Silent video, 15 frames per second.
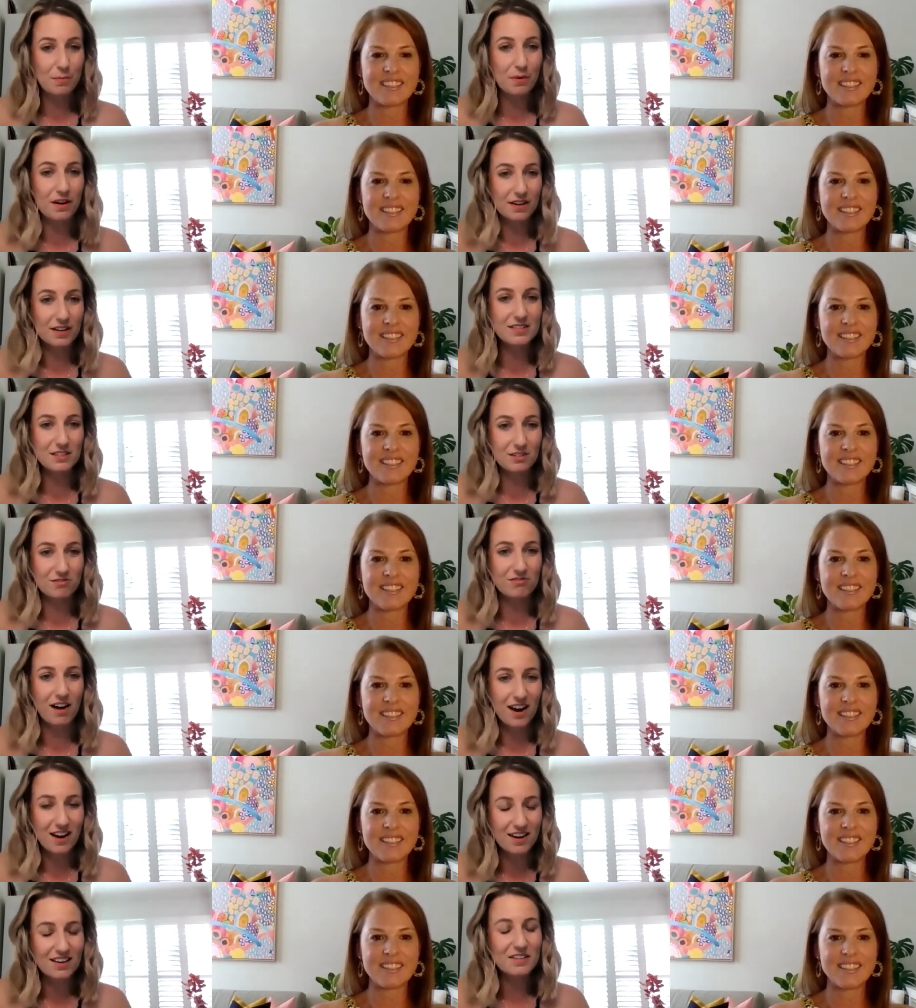Speaker 1: It's
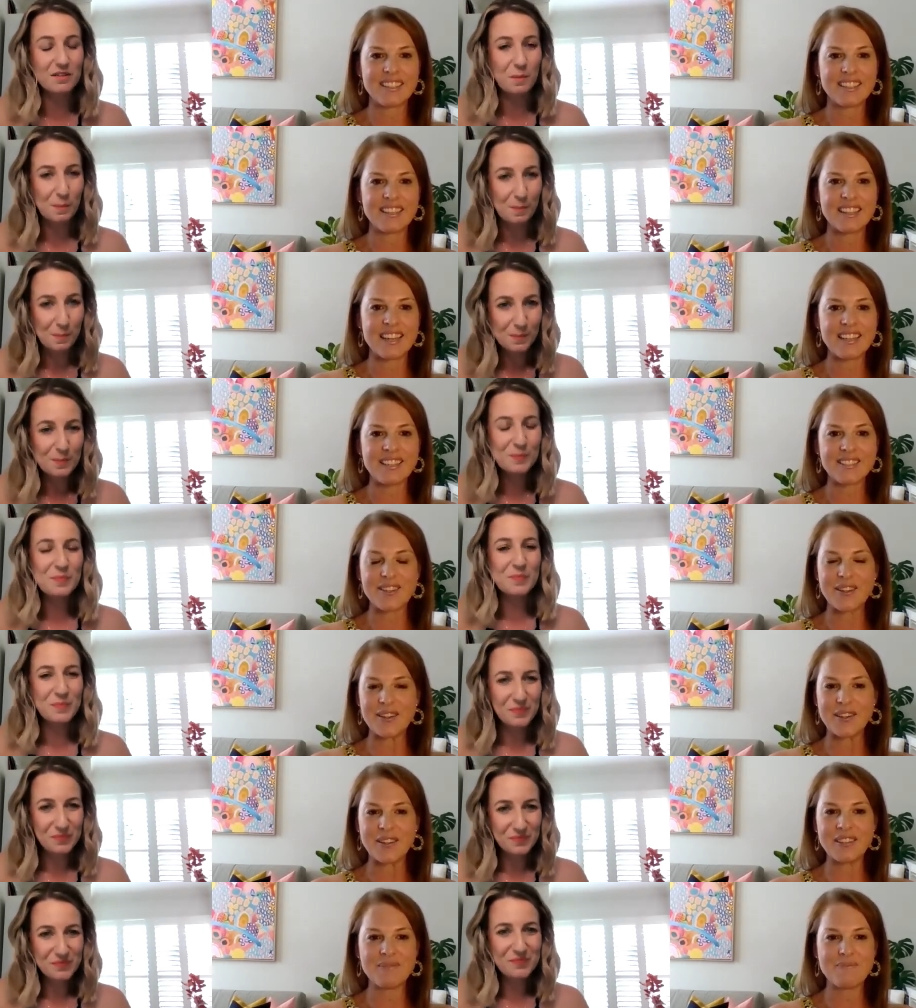great.
Speaker 2: Thanks,
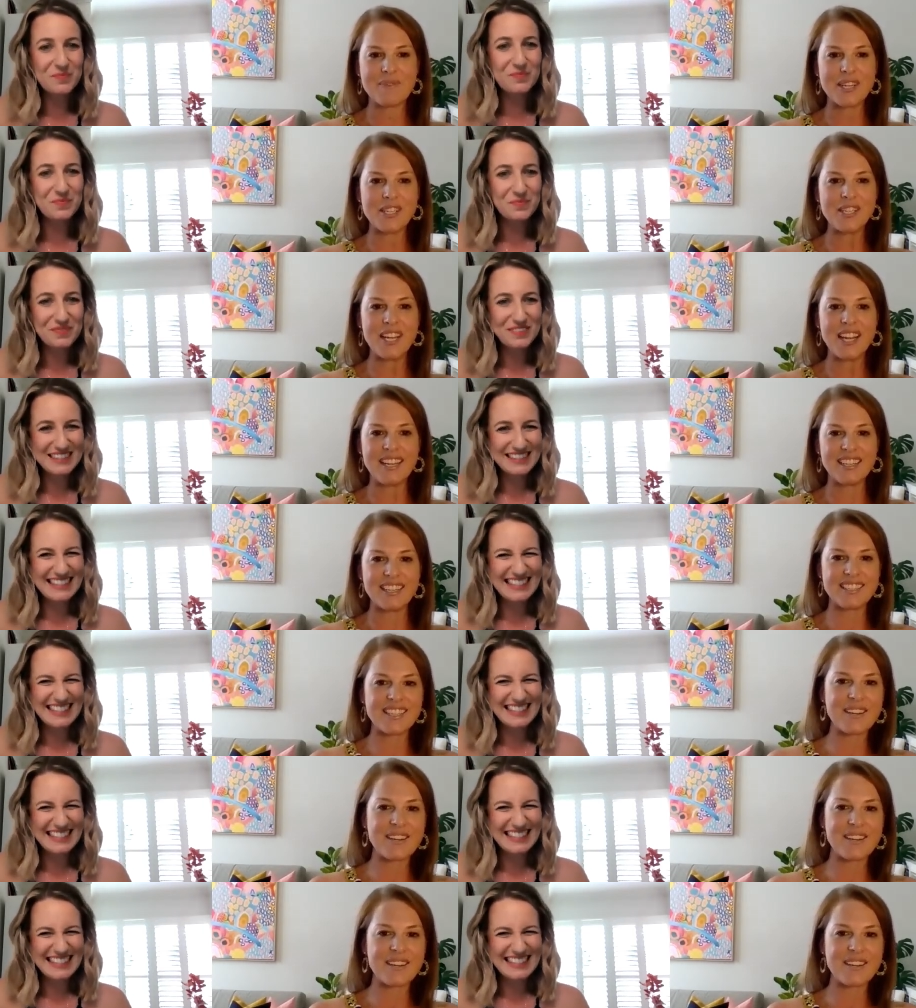girl. Appreciate it.